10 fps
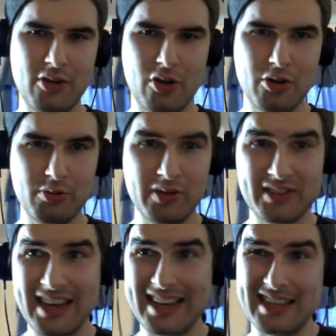
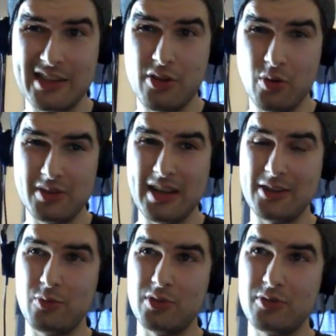Jodorowsky, I guess in those
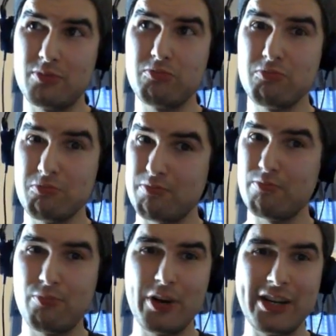days, was
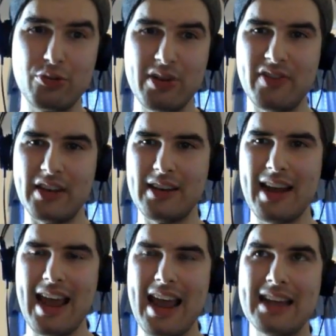pretty driven
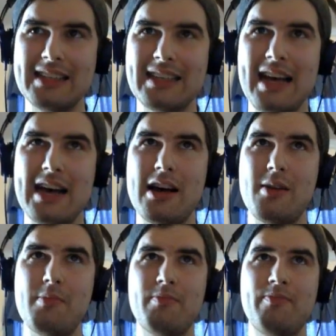and
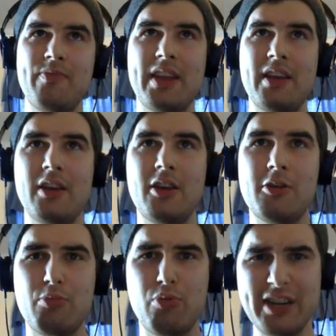
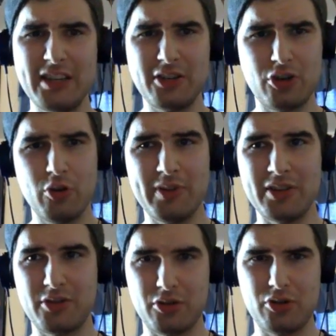pretty
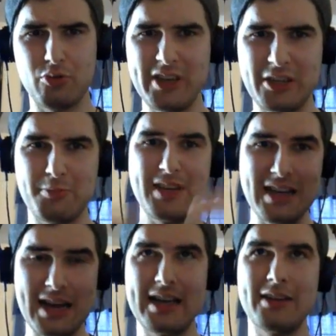determined to reach
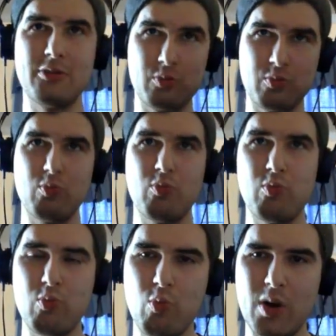beyond
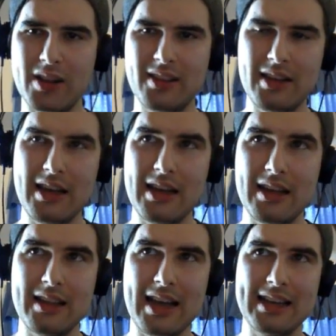what
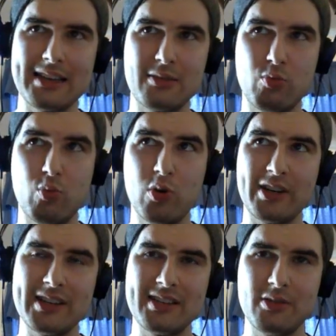I guess were
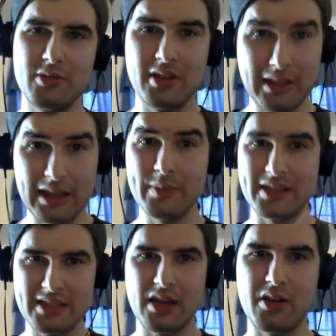considered the
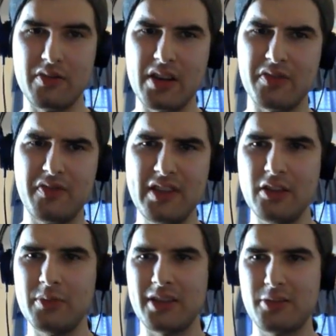limits of
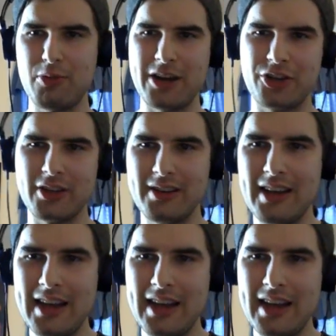film expression.